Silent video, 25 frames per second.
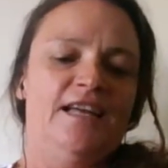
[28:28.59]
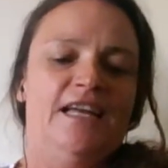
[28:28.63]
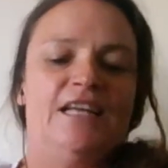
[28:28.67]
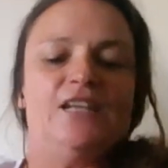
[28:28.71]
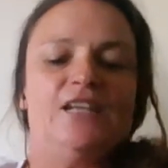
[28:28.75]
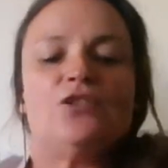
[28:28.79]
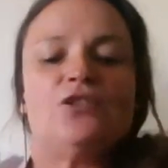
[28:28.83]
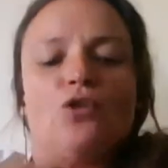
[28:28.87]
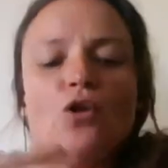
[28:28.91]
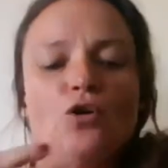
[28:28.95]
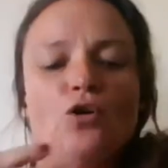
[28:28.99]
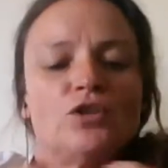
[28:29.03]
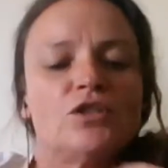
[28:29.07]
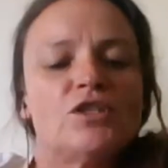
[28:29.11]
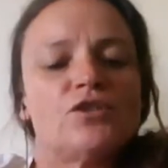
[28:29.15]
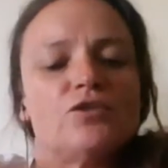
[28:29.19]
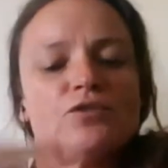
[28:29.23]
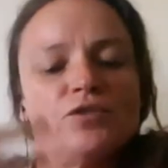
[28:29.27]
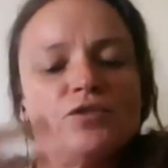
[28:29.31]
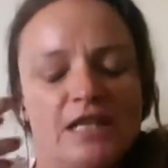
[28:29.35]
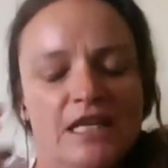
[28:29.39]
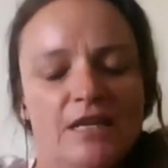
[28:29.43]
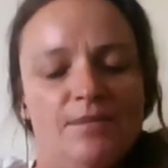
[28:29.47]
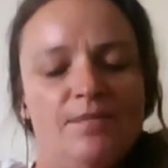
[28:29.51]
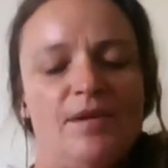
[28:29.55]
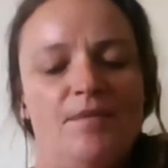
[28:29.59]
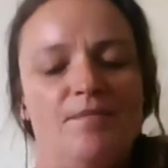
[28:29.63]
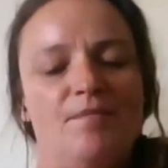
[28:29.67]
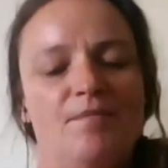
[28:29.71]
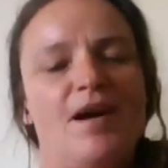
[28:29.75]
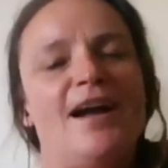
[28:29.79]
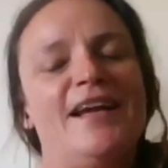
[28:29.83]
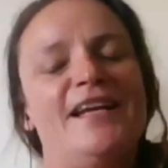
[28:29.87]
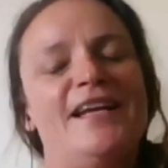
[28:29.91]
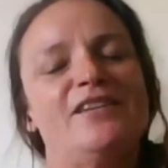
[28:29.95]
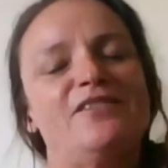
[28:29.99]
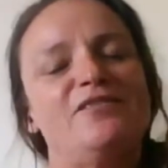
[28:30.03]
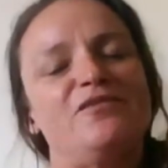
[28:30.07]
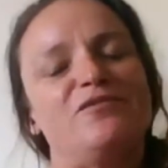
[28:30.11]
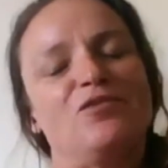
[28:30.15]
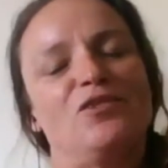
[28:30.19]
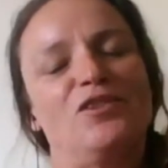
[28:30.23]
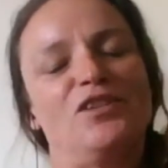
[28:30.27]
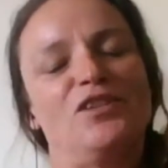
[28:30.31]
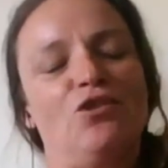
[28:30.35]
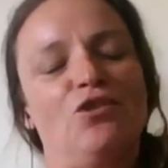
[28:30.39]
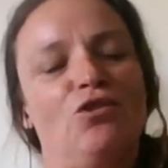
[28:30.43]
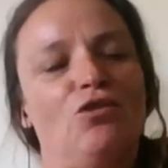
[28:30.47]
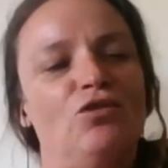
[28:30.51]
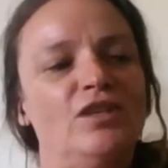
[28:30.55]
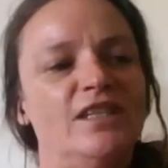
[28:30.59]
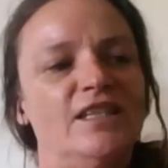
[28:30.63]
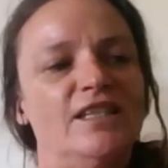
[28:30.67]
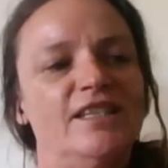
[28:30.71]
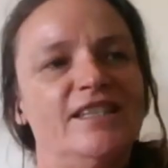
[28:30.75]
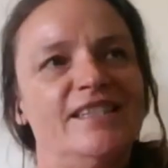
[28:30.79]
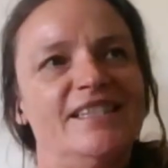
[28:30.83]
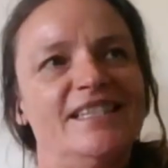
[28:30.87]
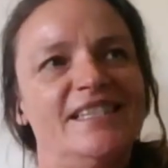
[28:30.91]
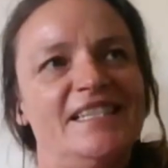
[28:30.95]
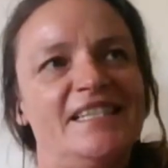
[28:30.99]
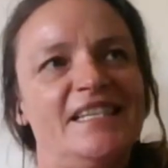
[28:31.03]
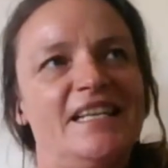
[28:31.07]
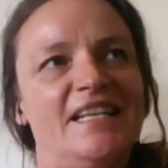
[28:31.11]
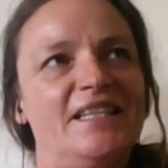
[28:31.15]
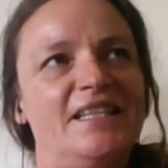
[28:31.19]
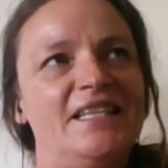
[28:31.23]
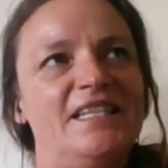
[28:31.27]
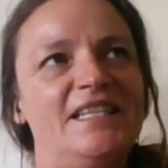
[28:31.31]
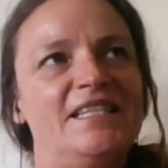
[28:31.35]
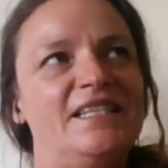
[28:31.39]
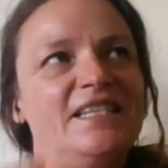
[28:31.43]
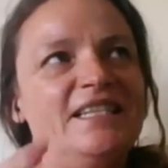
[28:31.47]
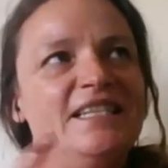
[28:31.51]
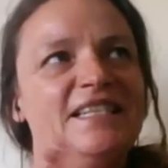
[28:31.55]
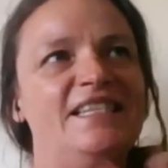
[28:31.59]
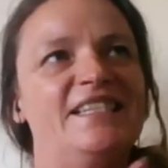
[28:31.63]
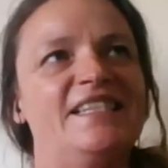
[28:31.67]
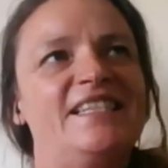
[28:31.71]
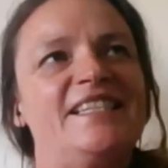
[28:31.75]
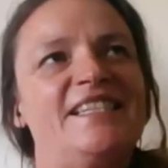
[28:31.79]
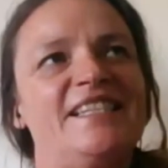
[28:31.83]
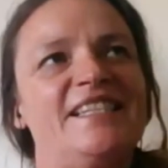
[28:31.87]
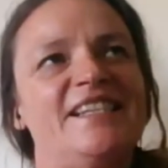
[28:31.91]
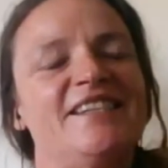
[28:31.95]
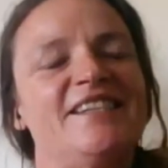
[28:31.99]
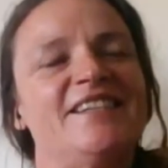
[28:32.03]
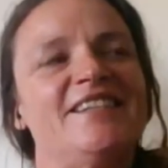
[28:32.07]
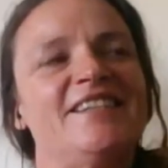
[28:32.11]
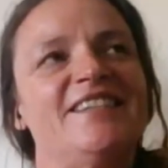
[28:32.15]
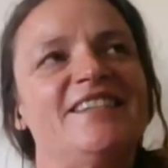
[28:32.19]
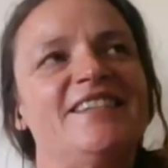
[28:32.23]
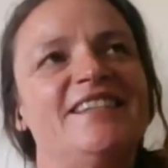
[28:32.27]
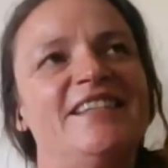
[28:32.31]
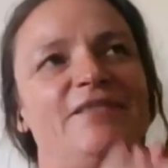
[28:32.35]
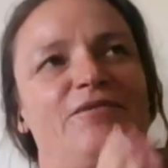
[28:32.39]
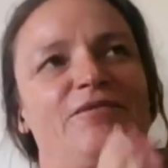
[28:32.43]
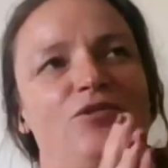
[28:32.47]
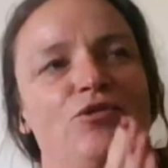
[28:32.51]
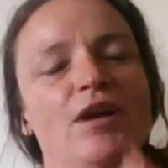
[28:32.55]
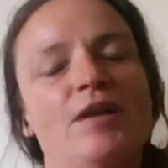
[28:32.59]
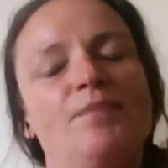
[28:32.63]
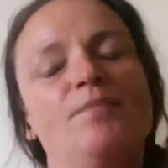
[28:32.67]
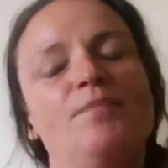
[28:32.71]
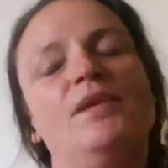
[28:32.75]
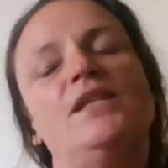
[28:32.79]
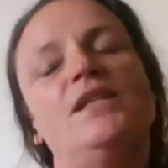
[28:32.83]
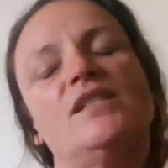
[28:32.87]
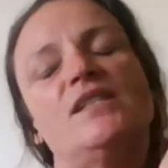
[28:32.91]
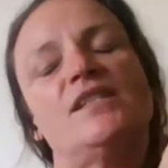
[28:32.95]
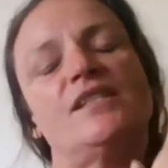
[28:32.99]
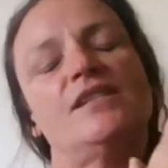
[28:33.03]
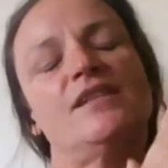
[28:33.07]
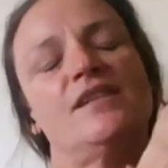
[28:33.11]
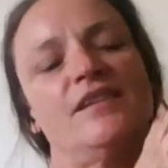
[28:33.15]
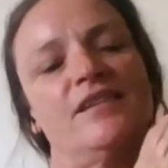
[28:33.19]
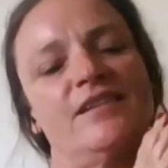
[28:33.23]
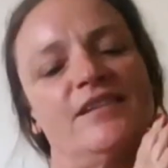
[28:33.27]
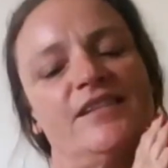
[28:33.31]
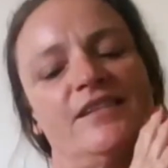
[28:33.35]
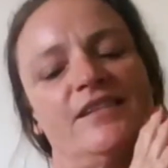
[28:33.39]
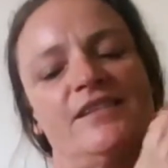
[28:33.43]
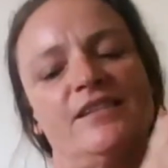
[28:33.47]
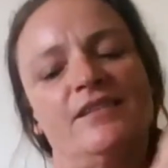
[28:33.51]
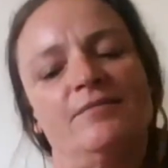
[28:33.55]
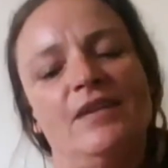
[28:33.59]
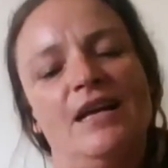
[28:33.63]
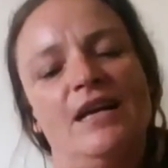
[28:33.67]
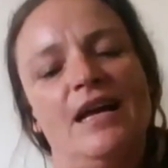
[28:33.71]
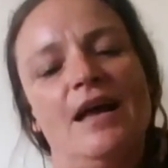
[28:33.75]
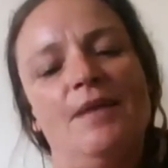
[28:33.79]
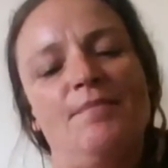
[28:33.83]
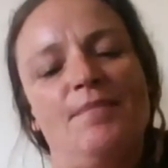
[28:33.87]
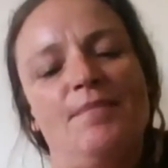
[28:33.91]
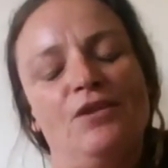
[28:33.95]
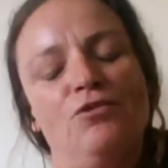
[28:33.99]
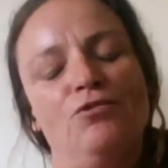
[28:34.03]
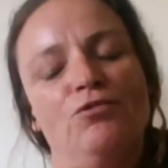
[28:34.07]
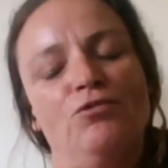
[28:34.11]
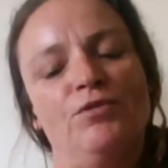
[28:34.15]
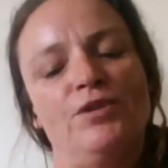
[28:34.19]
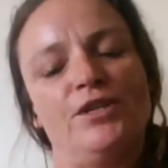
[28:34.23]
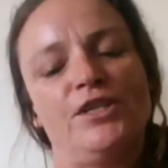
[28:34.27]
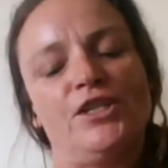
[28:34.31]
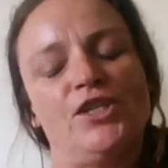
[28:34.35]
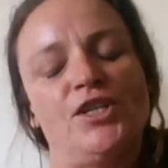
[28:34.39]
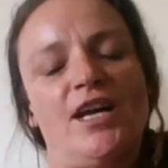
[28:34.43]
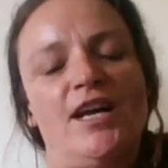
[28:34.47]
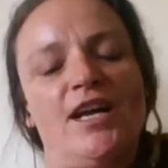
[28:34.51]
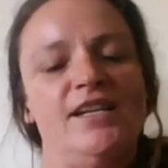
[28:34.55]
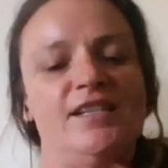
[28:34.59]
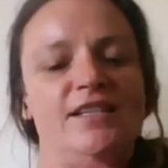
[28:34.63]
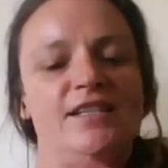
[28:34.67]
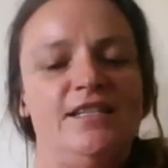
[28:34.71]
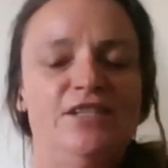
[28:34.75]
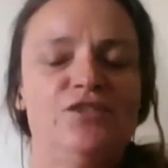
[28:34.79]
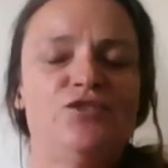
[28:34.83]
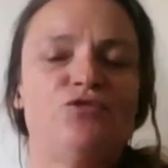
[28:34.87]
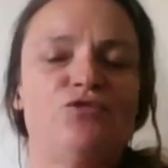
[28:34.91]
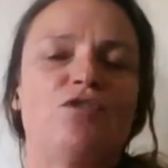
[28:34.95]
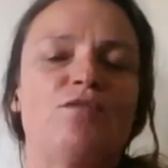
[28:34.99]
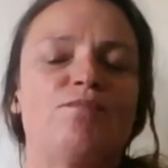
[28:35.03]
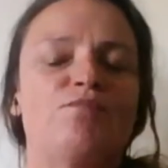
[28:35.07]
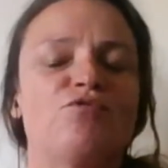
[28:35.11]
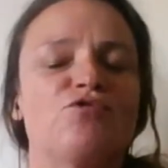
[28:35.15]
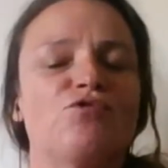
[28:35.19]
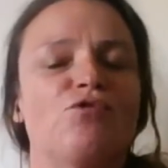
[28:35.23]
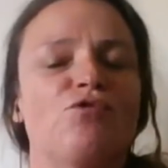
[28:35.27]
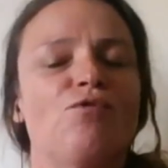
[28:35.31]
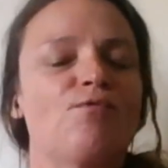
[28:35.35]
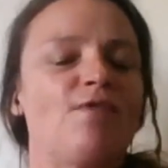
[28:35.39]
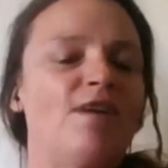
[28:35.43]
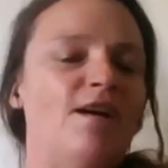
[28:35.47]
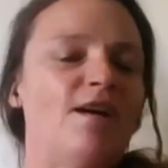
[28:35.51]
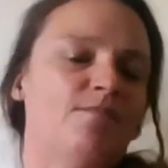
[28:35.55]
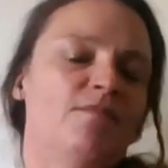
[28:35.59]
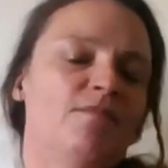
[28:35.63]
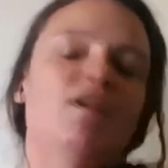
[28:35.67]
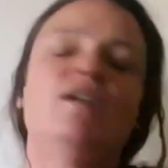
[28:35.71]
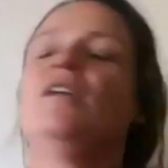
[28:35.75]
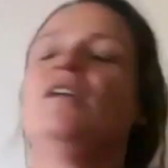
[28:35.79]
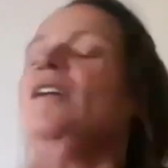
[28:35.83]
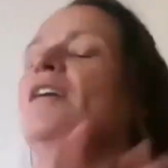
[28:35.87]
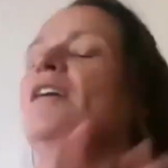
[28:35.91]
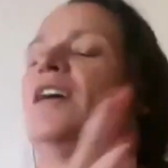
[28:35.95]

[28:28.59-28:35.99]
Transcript: And to also keep in mind for the audience that this is, if you admit a malnourished child into a program,